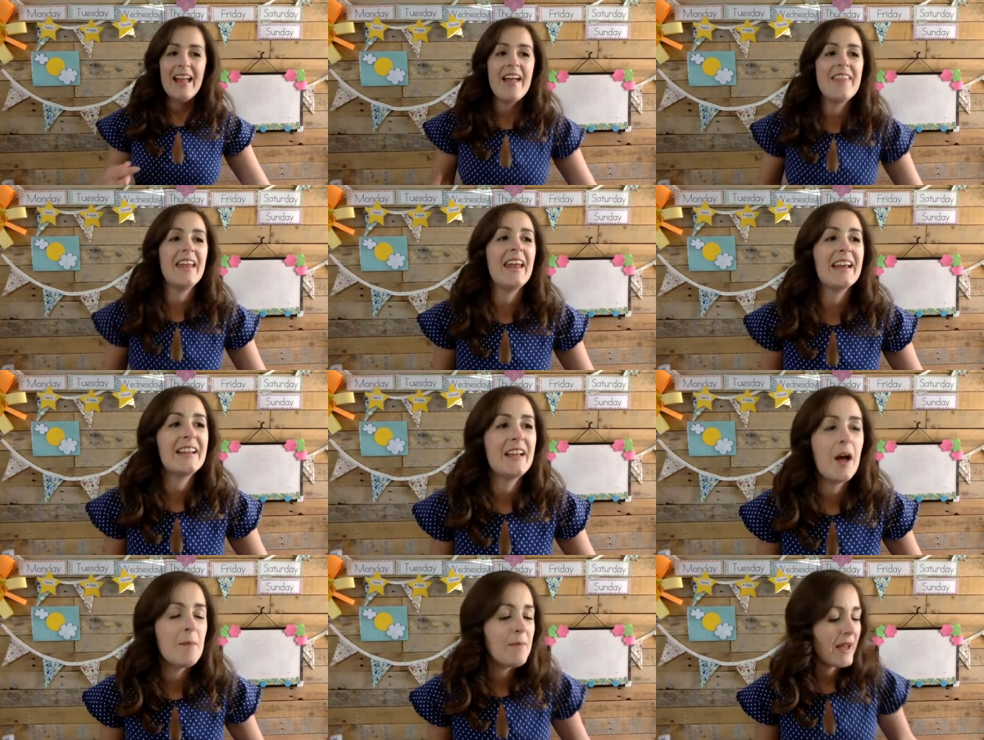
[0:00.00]
And then I
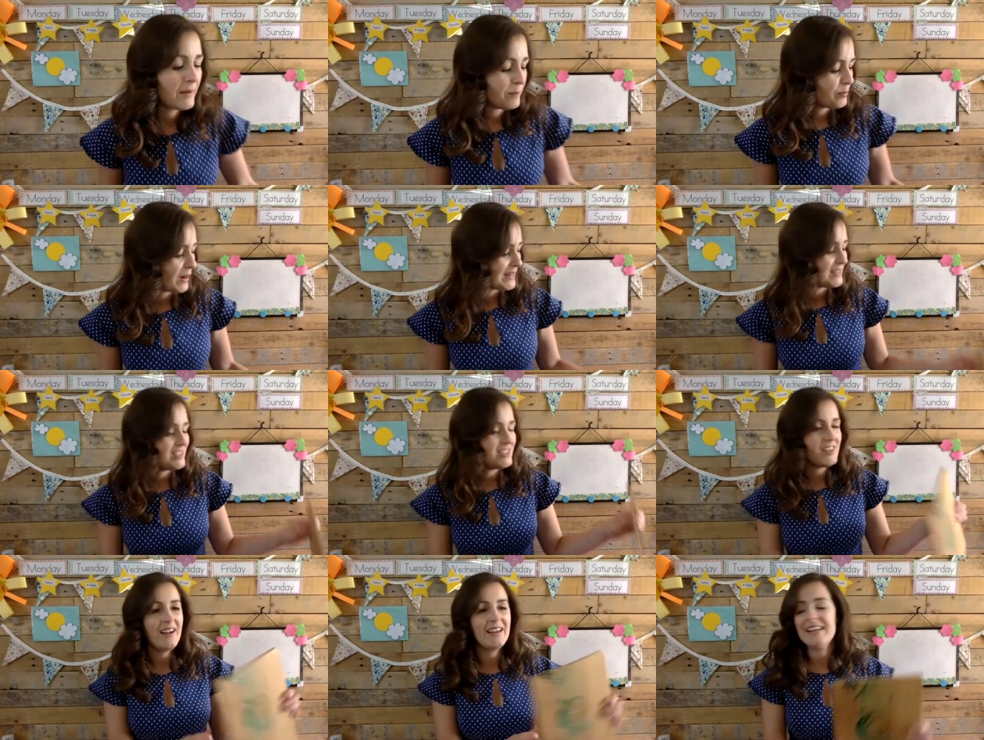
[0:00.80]
can come back bright and
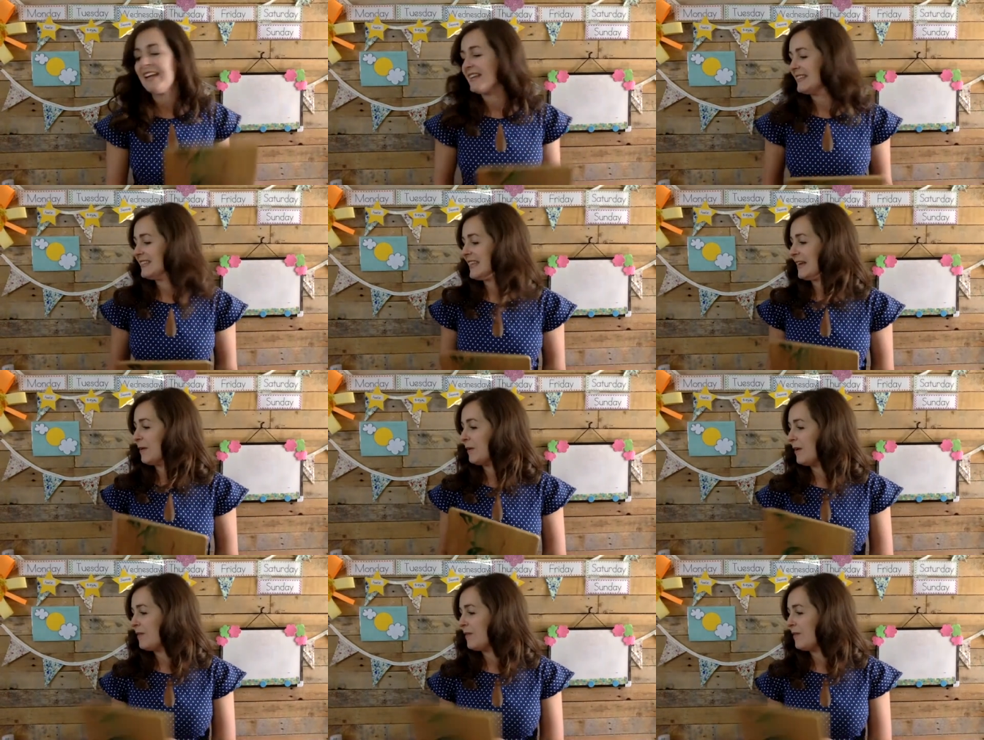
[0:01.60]
shiny and sing all